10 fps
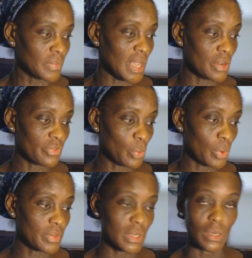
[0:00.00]
And
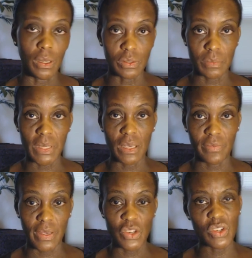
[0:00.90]
for the Ultimate
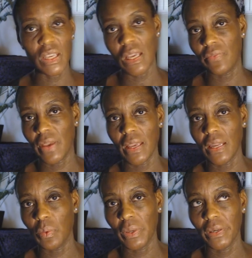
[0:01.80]
EFAs, you can get EFA
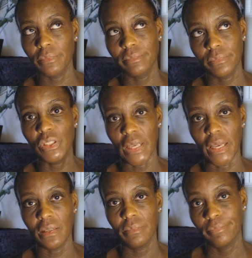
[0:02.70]
anywhere you
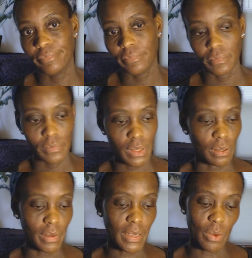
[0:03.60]
can.
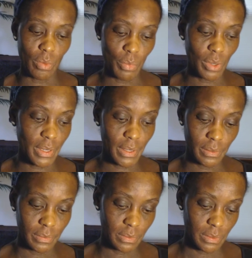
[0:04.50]
Oh, I got one more here.
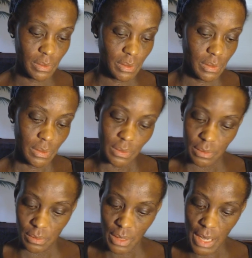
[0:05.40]

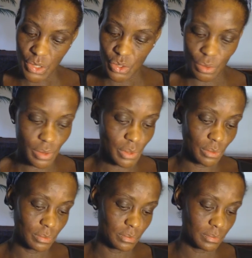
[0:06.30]
I sure
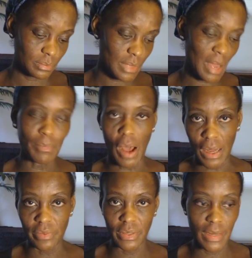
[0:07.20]
do. I'm
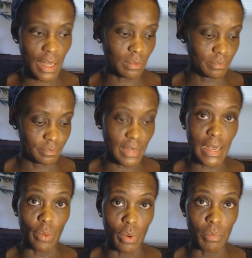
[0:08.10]
out of it now. I
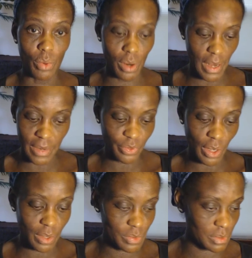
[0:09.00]
got one more. I
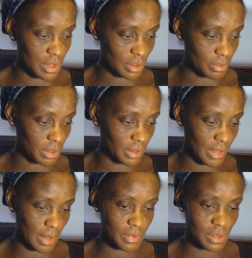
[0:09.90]
thought it was
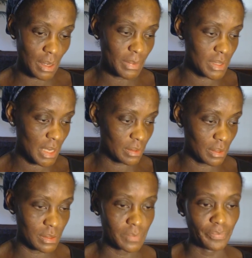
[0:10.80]
completely empty, so I'm gonna take
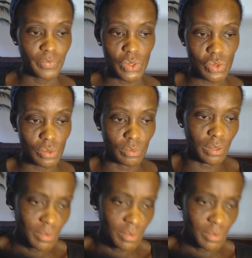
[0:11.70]
this. Shoot.